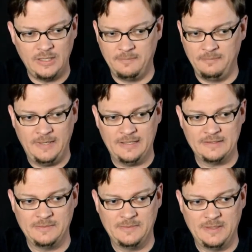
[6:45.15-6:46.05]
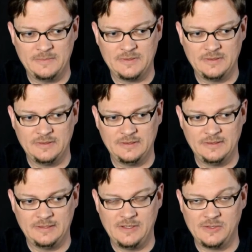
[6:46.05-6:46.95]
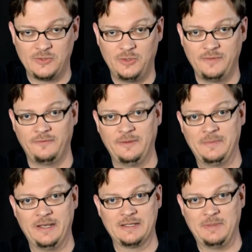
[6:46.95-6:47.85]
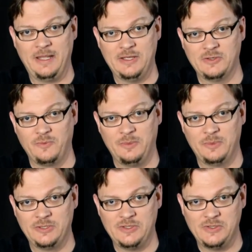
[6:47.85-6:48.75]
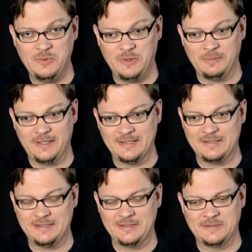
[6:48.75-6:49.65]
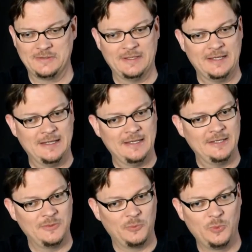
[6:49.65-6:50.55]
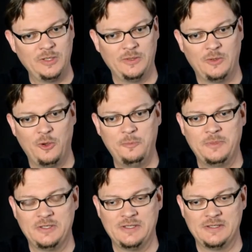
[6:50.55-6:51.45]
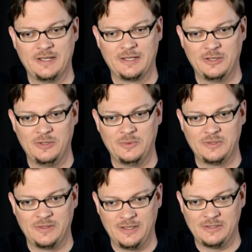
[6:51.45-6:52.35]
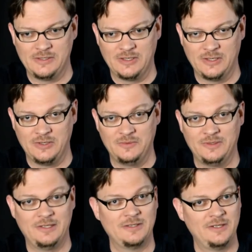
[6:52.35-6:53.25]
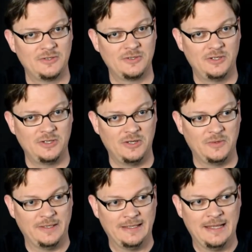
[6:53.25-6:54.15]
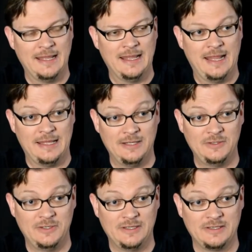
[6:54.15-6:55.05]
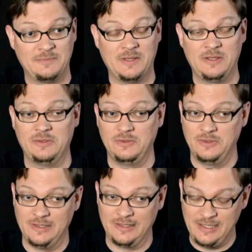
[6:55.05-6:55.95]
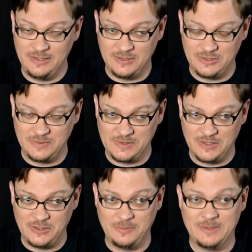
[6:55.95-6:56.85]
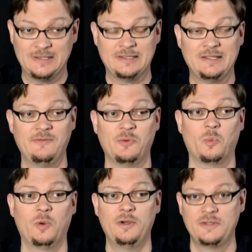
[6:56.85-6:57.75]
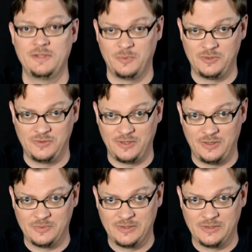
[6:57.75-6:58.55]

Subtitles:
man, sometimes it's hard to flip the next page and read what she's doing, because you really hope that she's not going to do what you think she's going to do, and then you see her start to do it, and then she does something you didn't think that she was going to do, but it's even worse than what you thought